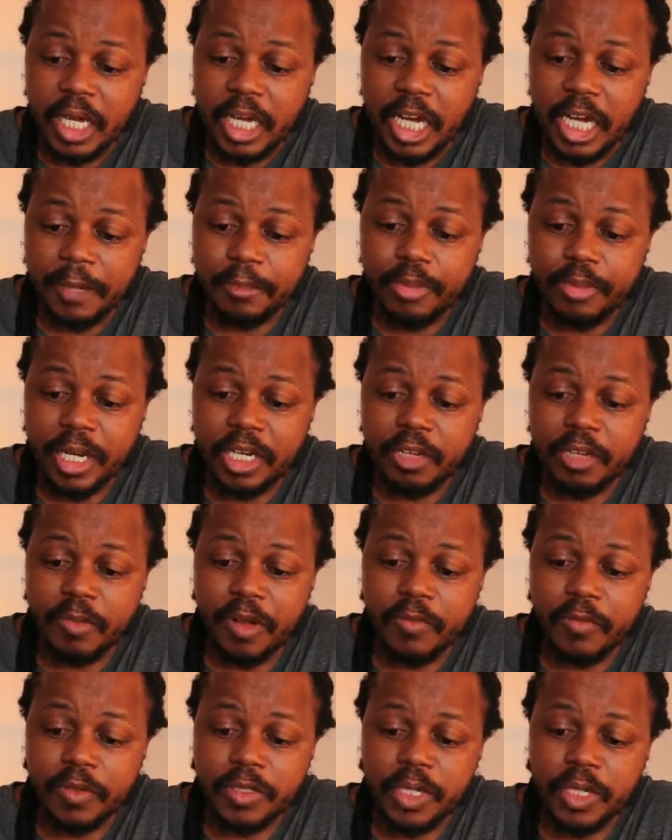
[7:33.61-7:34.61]
Brenda
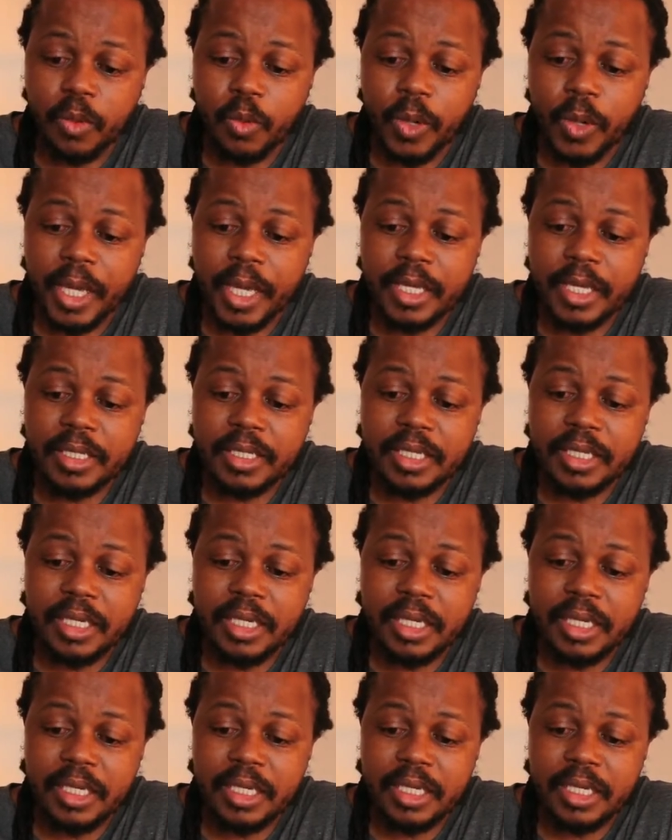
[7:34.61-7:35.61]
Mavuta, where is
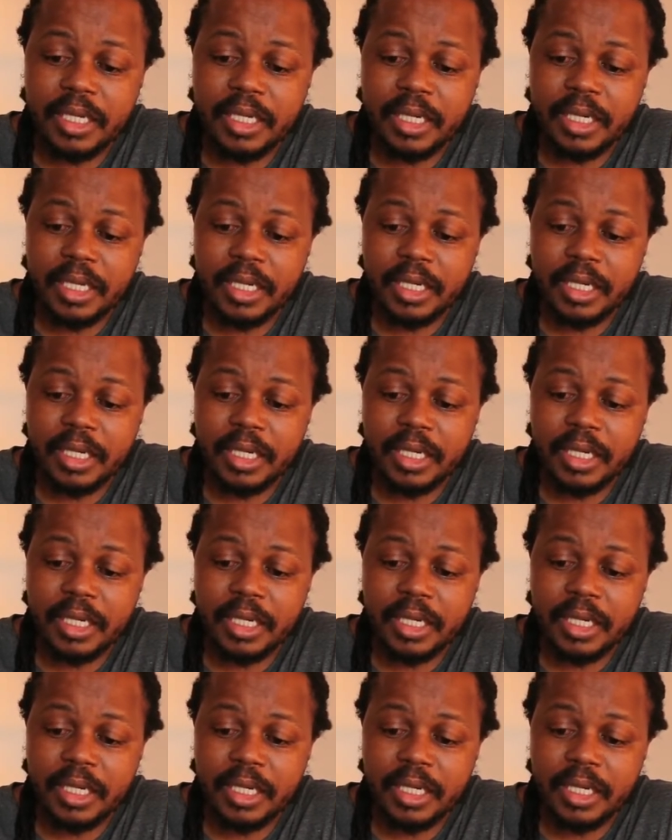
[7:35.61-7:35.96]
he?